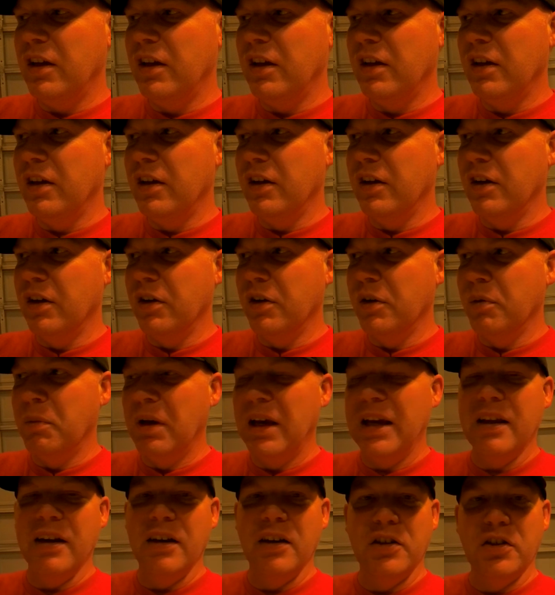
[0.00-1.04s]
you're
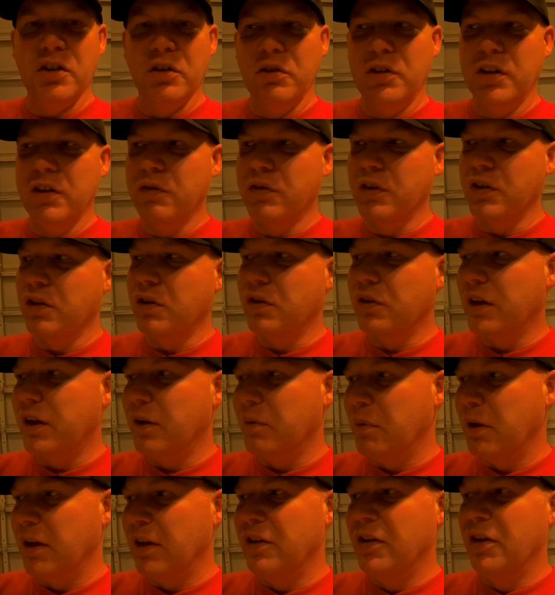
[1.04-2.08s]
making it so difficult on
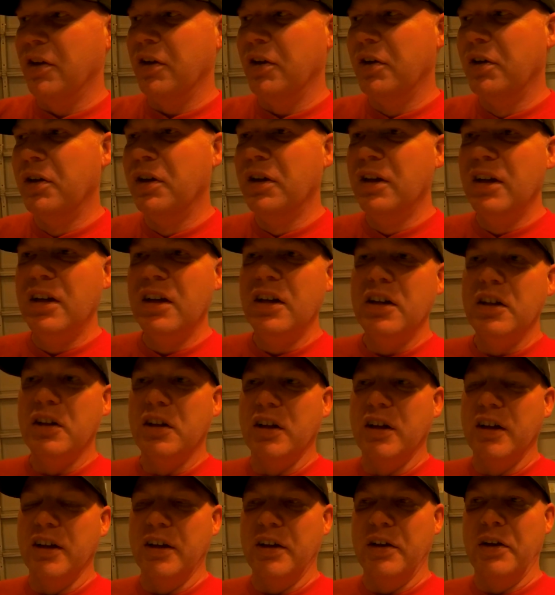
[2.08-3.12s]
me to,
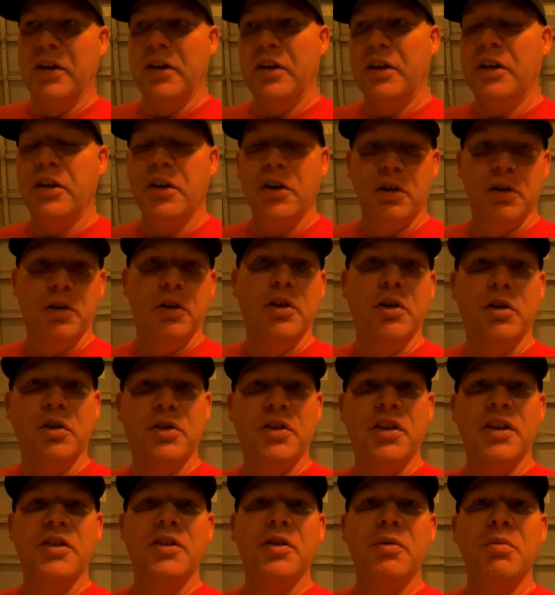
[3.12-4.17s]
like, your
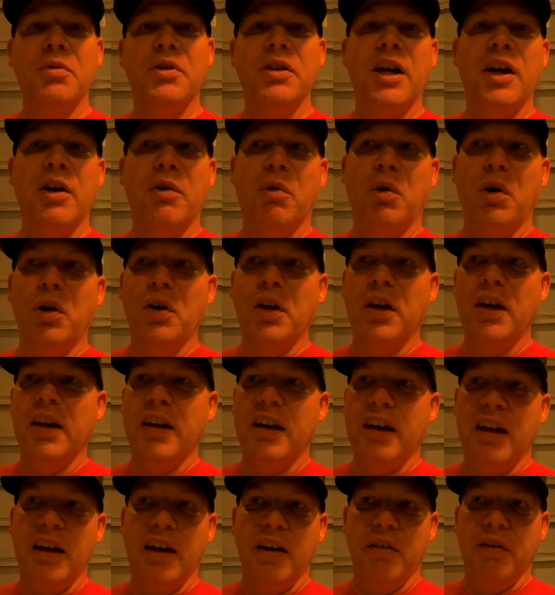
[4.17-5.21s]
system's not working, and
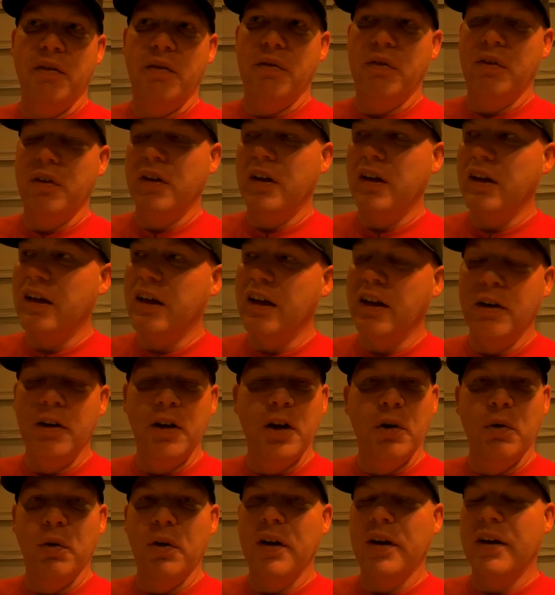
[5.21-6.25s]
I have again no
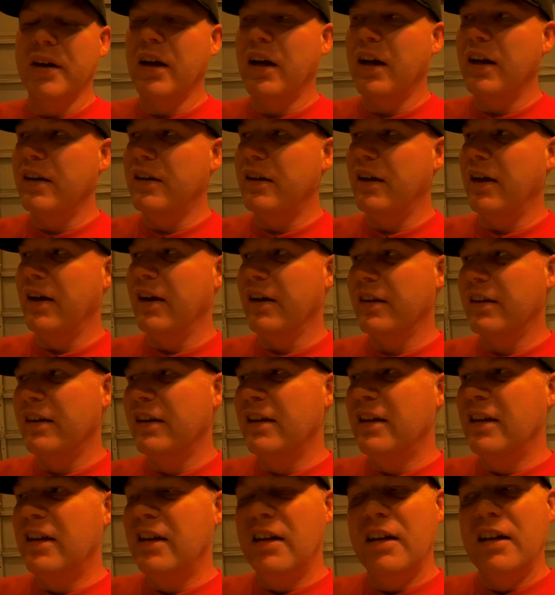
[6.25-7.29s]
one to contact.
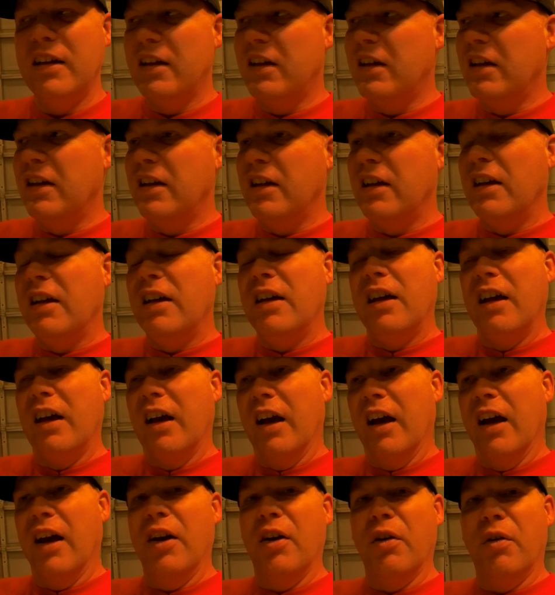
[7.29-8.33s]

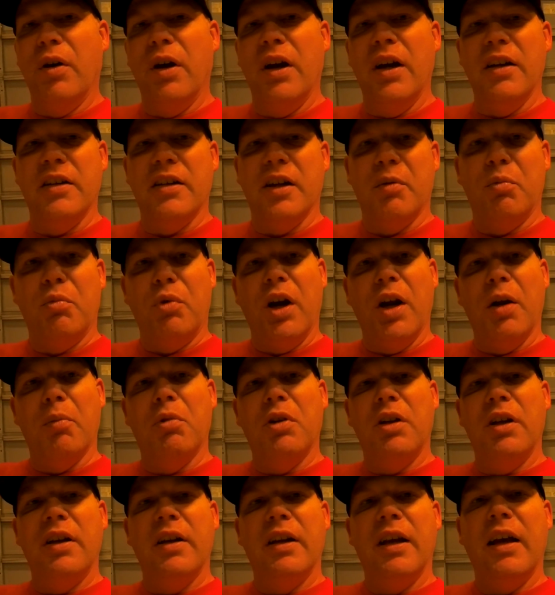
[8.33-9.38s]
Anyways, I'm
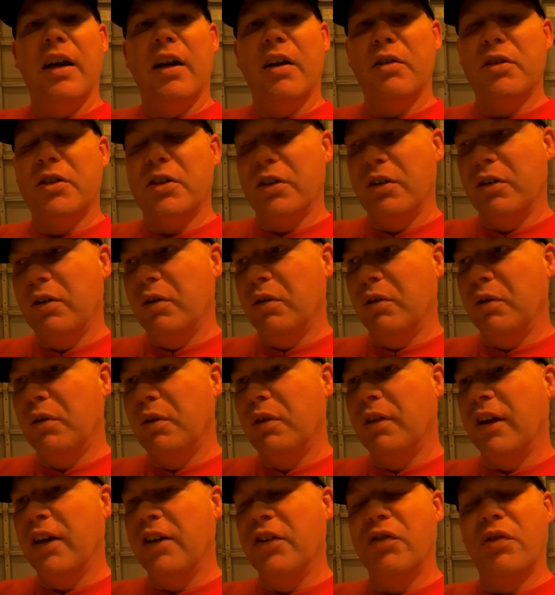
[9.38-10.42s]
rambling now, so
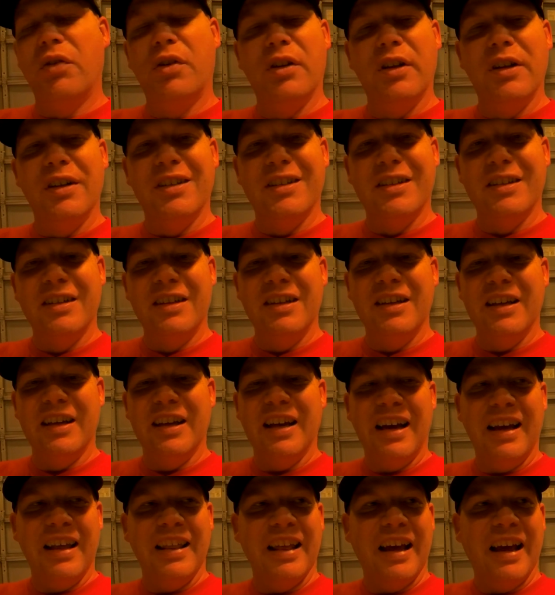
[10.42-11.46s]
thanks for listening.
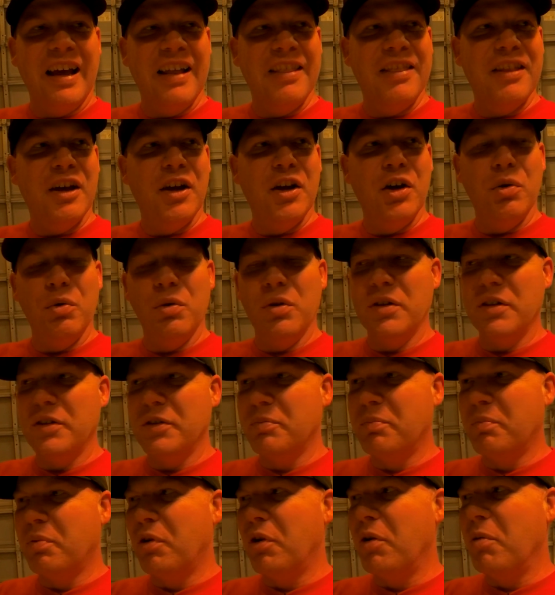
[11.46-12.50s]
I thought it was
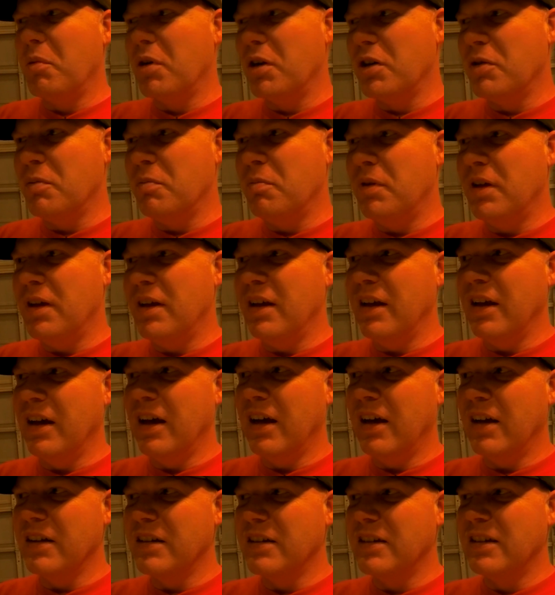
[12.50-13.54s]
pretty much
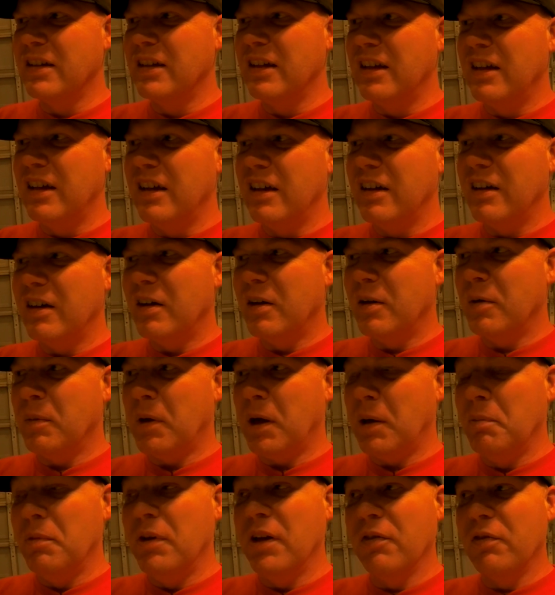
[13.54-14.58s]
BS.
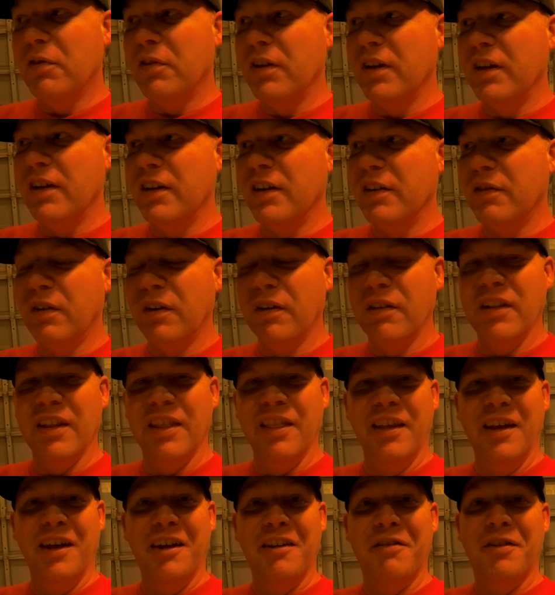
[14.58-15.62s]
I'm definitely different than
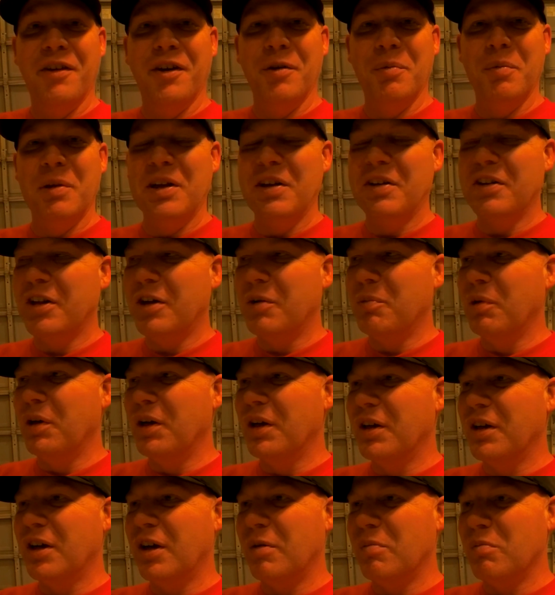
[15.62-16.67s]
the FLB Club when it
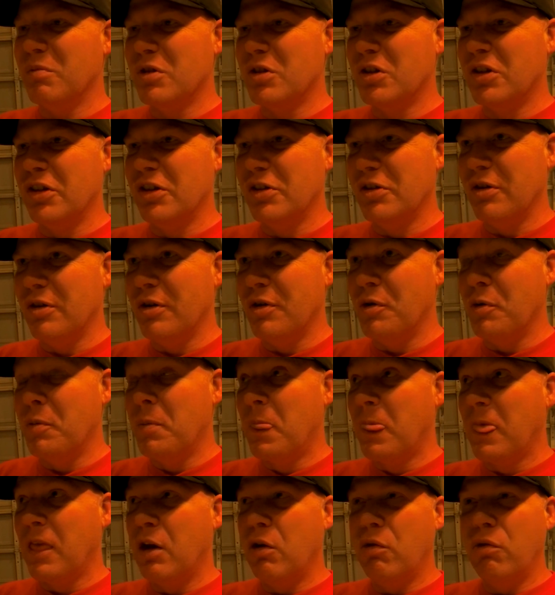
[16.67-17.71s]
comes to
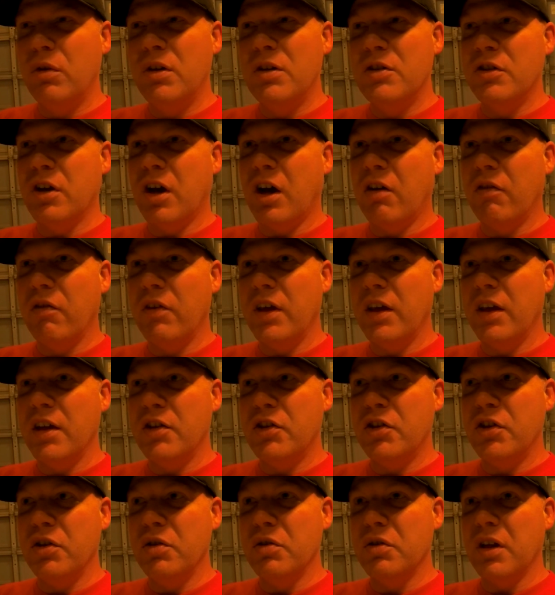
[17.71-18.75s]
resolving
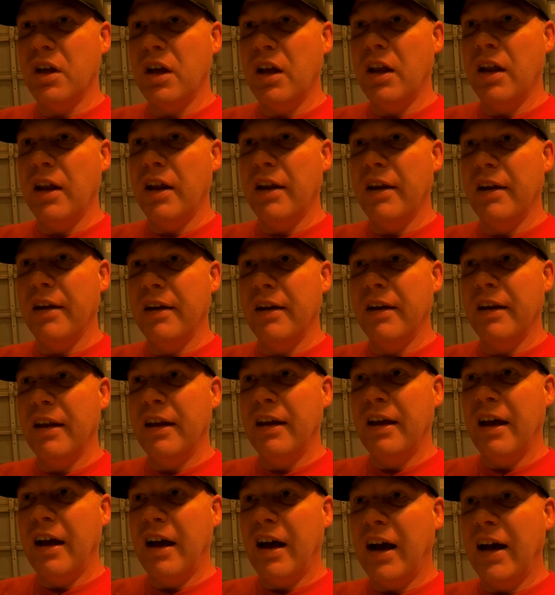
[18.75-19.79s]
issues, and
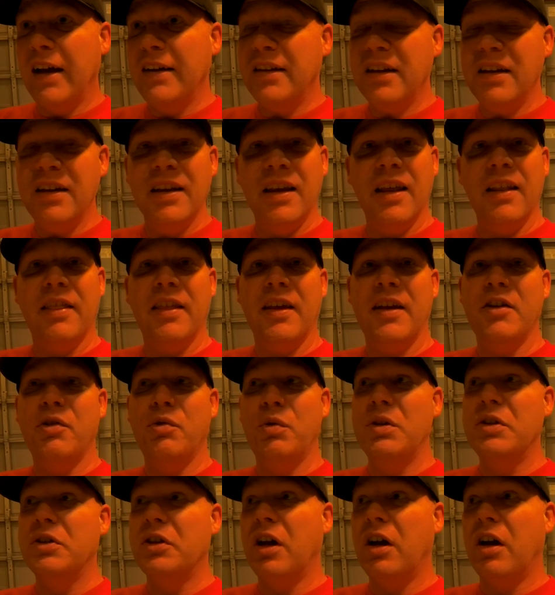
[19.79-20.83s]
I tend to get things
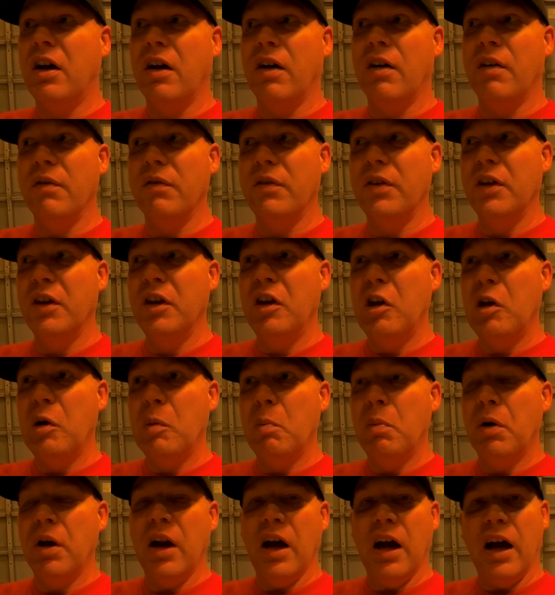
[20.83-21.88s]
resolved,
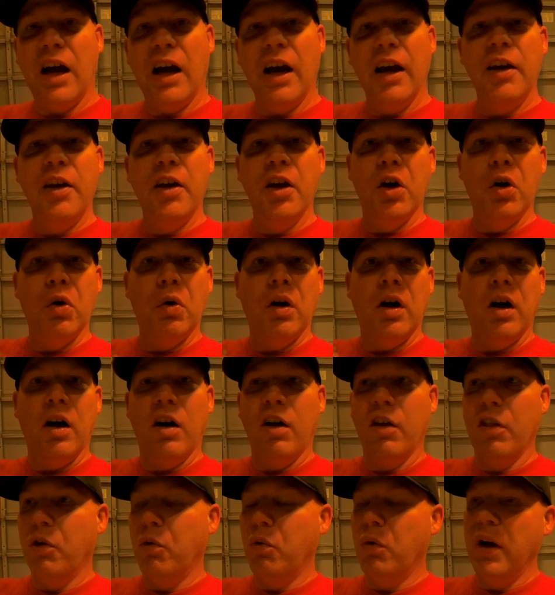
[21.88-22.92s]
but I go
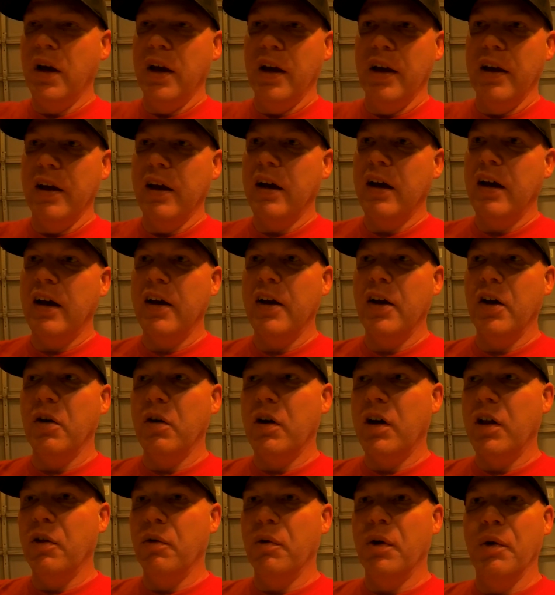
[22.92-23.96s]
all the way.
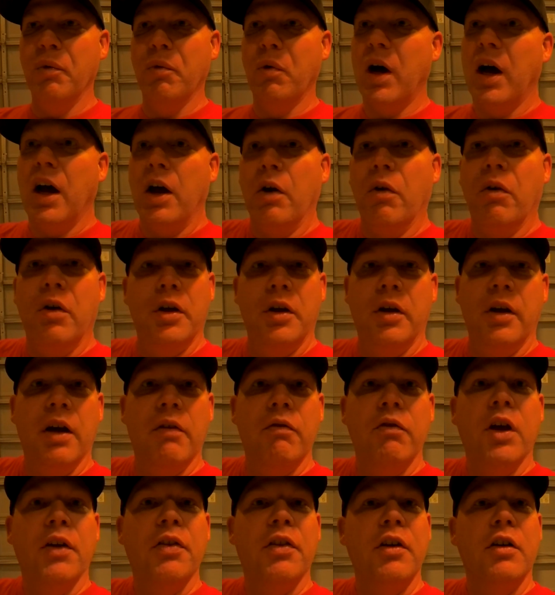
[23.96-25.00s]
Why? Well, you have
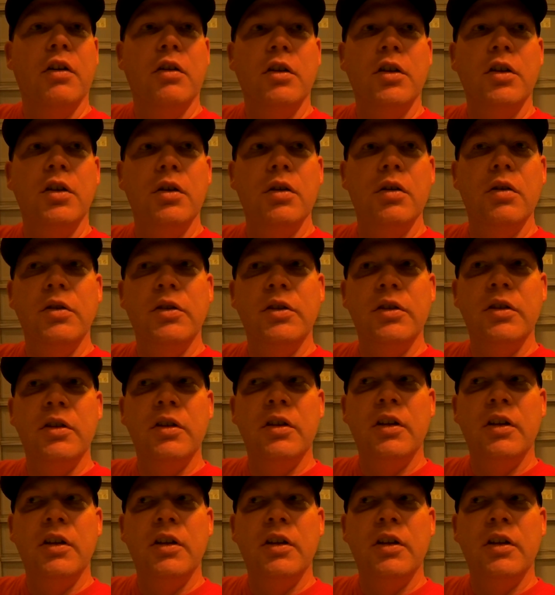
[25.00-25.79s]
nothing to lose.